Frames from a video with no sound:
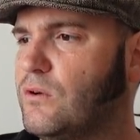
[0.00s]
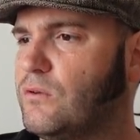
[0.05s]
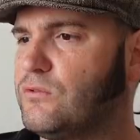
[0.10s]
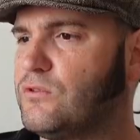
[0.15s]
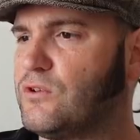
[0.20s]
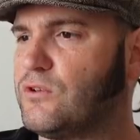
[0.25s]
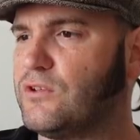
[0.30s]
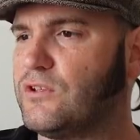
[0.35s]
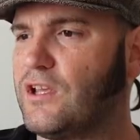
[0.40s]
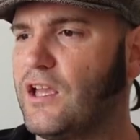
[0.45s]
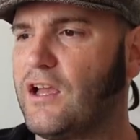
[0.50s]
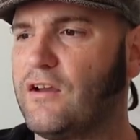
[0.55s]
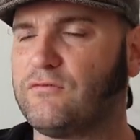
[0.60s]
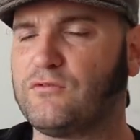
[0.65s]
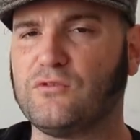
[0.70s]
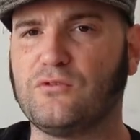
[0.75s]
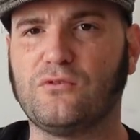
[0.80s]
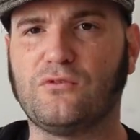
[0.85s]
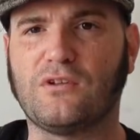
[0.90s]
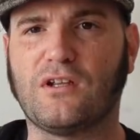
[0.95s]
during the
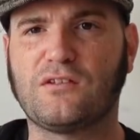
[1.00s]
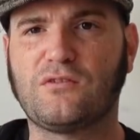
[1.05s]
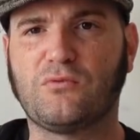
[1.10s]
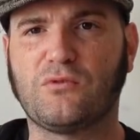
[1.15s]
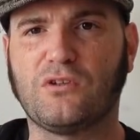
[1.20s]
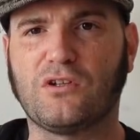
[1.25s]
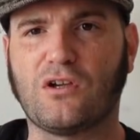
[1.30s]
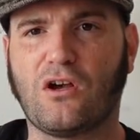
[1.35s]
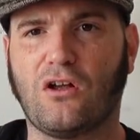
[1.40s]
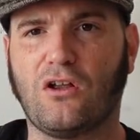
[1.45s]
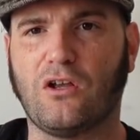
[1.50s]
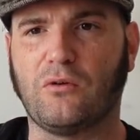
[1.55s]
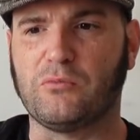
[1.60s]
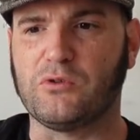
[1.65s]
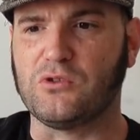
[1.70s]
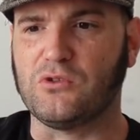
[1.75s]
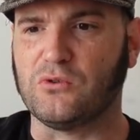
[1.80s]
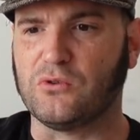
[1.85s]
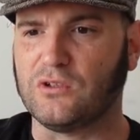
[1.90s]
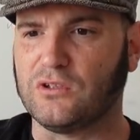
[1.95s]
afternoon. That's really all I'll be
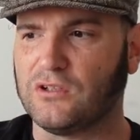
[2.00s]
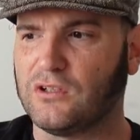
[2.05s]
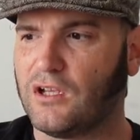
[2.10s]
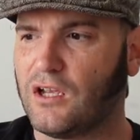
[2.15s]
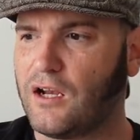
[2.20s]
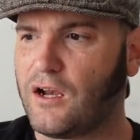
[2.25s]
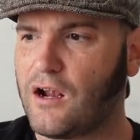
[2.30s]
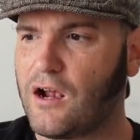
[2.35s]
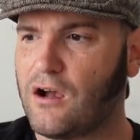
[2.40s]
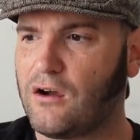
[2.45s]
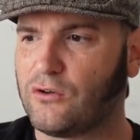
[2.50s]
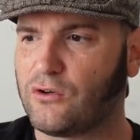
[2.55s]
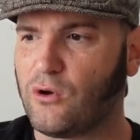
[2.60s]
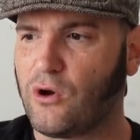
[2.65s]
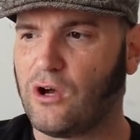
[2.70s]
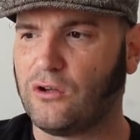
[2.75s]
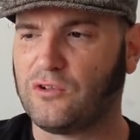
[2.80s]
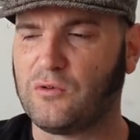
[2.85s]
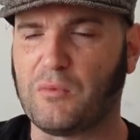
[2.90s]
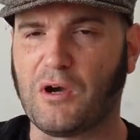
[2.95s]
doing. And I'll go
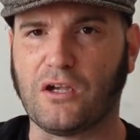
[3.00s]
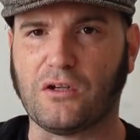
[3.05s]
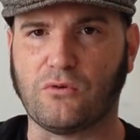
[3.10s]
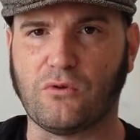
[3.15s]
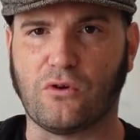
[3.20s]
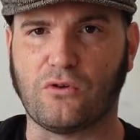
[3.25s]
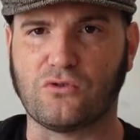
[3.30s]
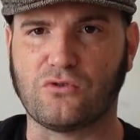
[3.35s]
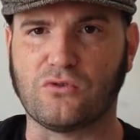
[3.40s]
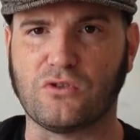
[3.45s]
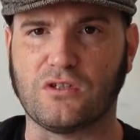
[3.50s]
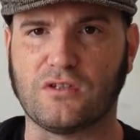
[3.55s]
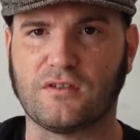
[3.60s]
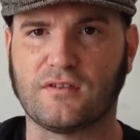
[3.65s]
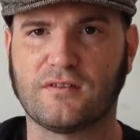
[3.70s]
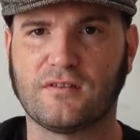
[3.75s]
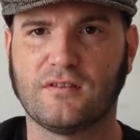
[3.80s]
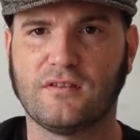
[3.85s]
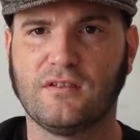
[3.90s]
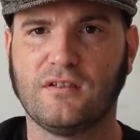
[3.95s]
out to buy
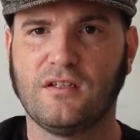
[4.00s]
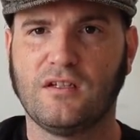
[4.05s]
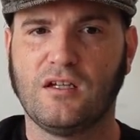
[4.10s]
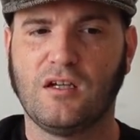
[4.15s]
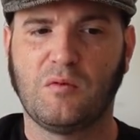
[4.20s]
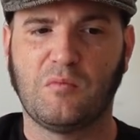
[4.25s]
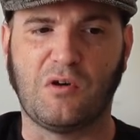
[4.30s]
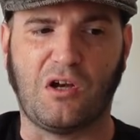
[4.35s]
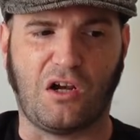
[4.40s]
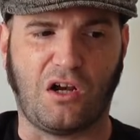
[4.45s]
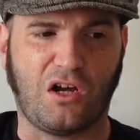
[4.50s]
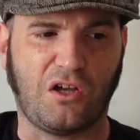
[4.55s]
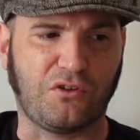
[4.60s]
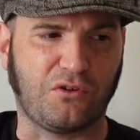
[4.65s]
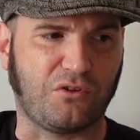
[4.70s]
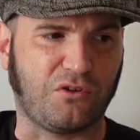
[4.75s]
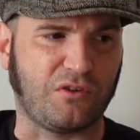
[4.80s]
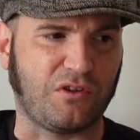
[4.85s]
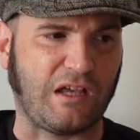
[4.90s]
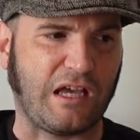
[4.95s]
groceries. But
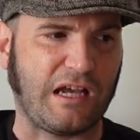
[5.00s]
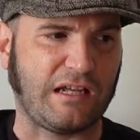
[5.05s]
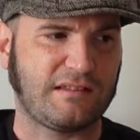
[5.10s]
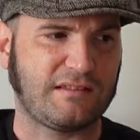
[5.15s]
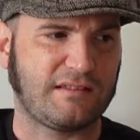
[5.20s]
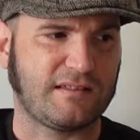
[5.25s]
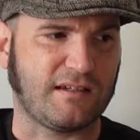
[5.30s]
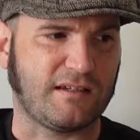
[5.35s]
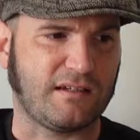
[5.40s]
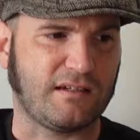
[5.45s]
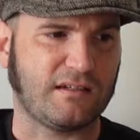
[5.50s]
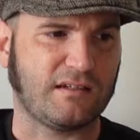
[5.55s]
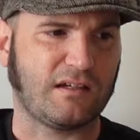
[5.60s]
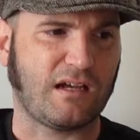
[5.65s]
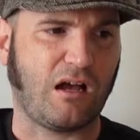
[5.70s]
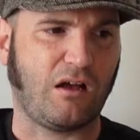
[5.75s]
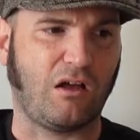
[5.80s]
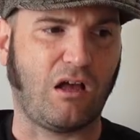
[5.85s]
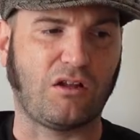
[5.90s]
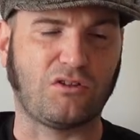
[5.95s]
other than that,
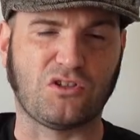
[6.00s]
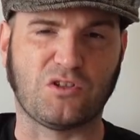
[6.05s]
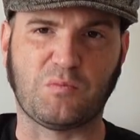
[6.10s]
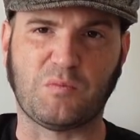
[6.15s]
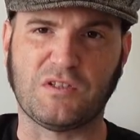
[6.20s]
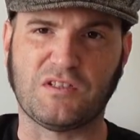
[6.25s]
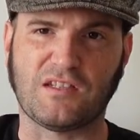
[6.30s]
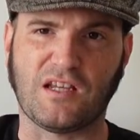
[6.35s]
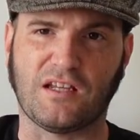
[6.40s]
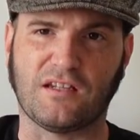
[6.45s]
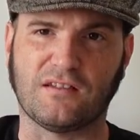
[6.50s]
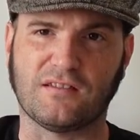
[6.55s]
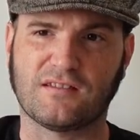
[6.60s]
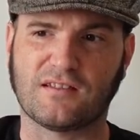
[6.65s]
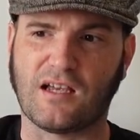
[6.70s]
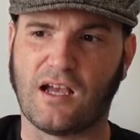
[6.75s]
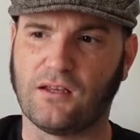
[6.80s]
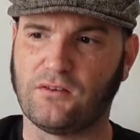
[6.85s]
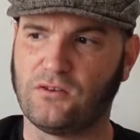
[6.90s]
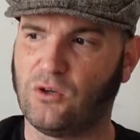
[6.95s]
I'll just be staying
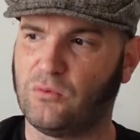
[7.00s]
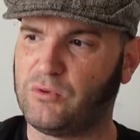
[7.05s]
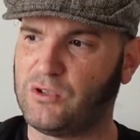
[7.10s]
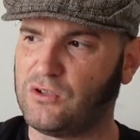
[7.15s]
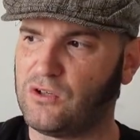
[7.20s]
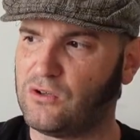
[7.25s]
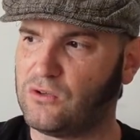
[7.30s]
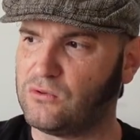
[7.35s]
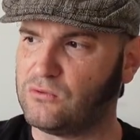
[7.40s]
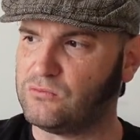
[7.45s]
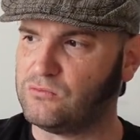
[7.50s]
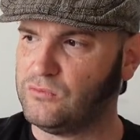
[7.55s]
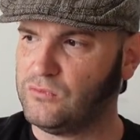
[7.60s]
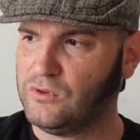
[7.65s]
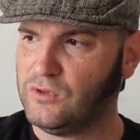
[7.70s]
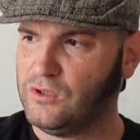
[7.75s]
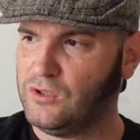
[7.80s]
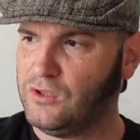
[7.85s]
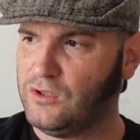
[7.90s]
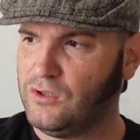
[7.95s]
inside. There'll be no
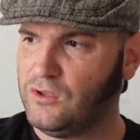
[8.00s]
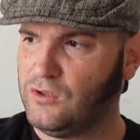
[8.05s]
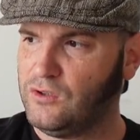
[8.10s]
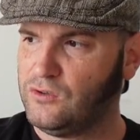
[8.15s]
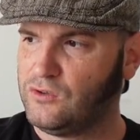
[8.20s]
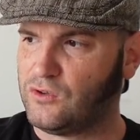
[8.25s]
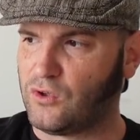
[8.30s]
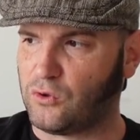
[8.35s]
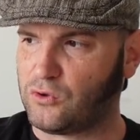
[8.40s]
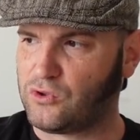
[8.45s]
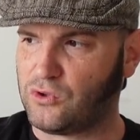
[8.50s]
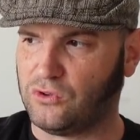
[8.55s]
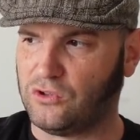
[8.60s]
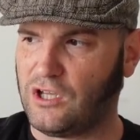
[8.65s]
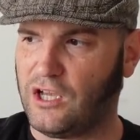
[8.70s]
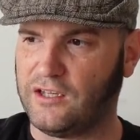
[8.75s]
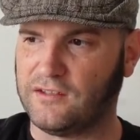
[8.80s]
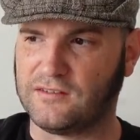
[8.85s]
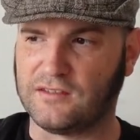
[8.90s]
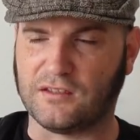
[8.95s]

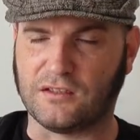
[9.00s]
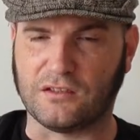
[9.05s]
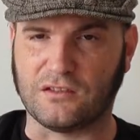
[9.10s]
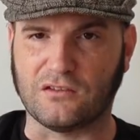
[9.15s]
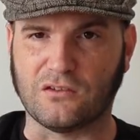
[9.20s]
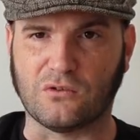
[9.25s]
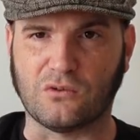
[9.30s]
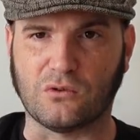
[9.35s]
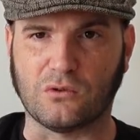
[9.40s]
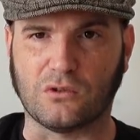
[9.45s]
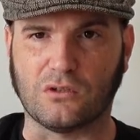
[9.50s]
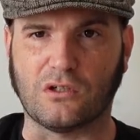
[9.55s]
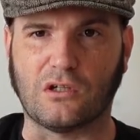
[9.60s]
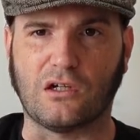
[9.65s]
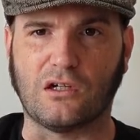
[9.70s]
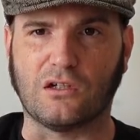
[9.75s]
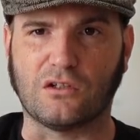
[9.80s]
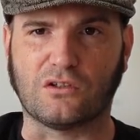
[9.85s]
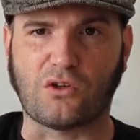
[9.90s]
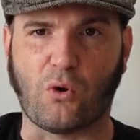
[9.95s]
socializing
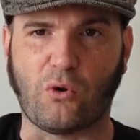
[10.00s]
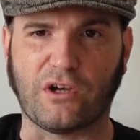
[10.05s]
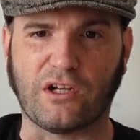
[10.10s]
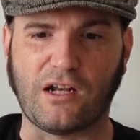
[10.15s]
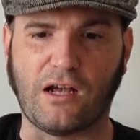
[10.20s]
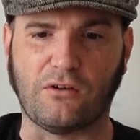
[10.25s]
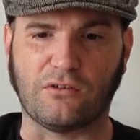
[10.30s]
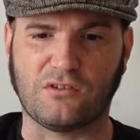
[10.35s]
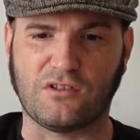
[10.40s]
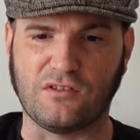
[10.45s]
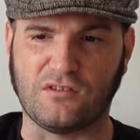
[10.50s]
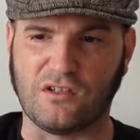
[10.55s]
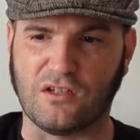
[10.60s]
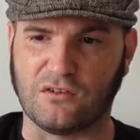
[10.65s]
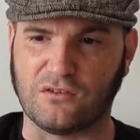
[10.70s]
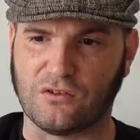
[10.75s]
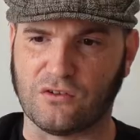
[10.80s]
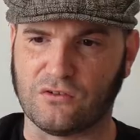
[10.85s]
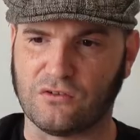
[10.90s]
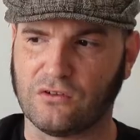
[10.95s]
or going out to
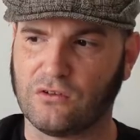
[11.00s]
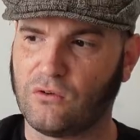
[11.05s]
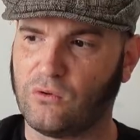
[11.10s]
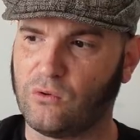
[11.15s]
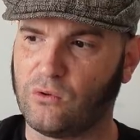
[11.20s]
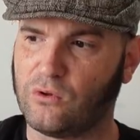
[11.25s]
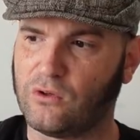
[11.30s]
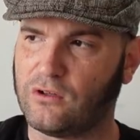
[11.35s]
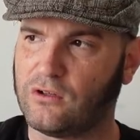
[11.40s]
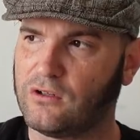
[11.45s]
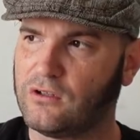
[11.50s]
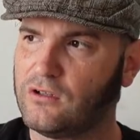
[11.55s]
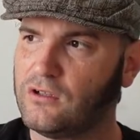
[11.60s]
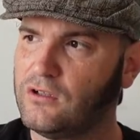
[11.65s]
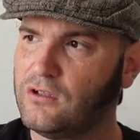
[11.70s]
dinner, or,